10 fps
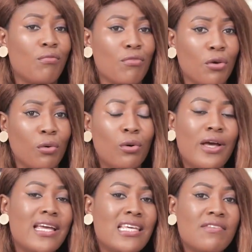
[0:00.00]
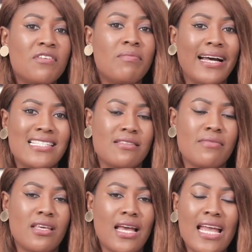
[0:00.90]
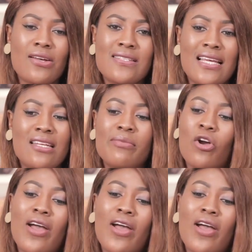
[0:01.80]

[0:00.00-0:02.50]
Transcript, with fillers: me, oh. give it back to me. And you're telling me,